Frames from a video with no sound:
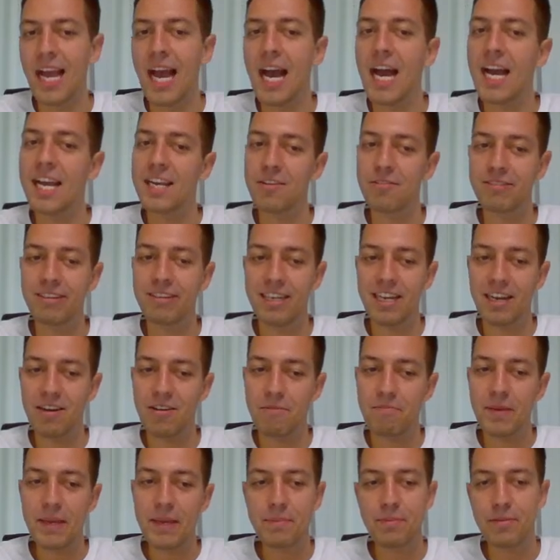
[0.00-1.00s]
I know that there are
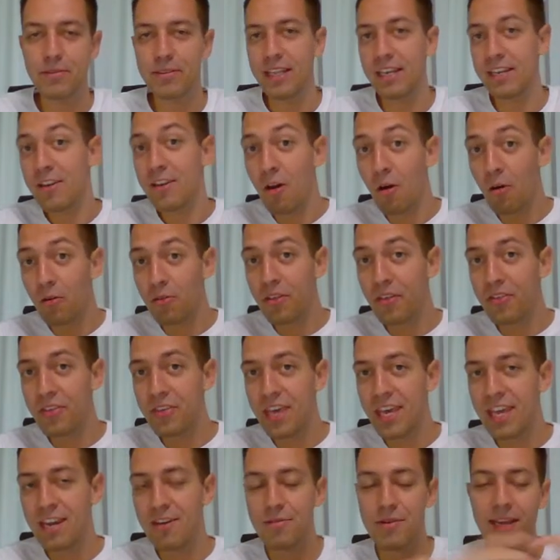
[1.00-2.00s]
people that know the
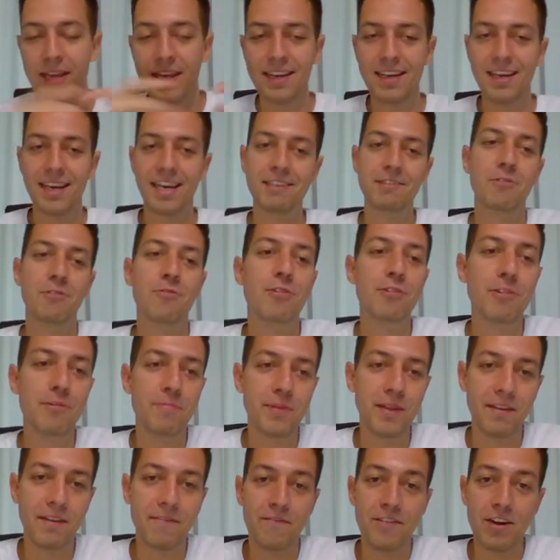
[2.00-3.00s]
theory. I don't want to
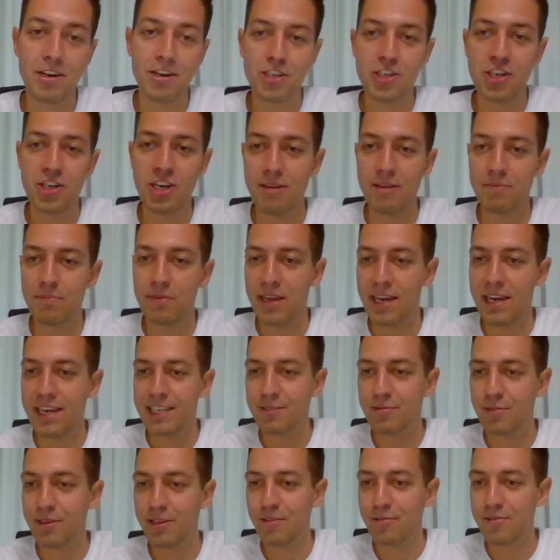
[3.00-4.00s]
play very sharp
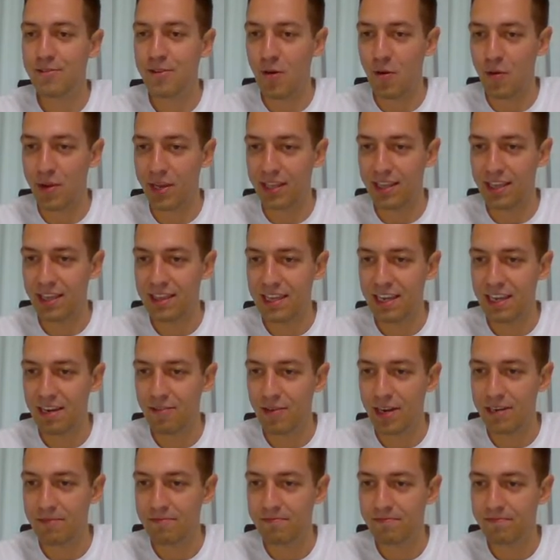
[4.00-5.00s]
lines without knowing the
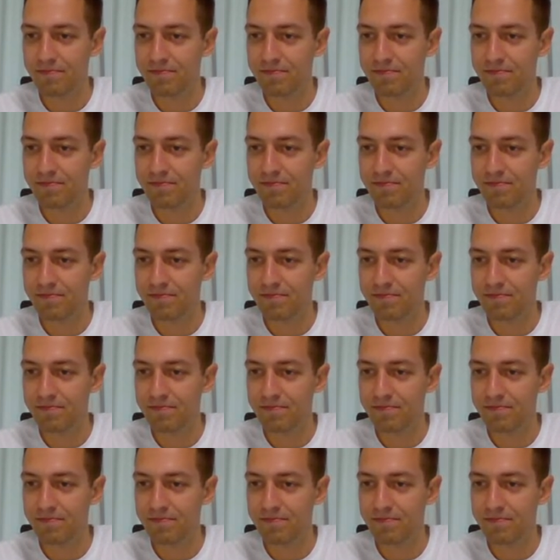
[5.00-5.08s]
theory.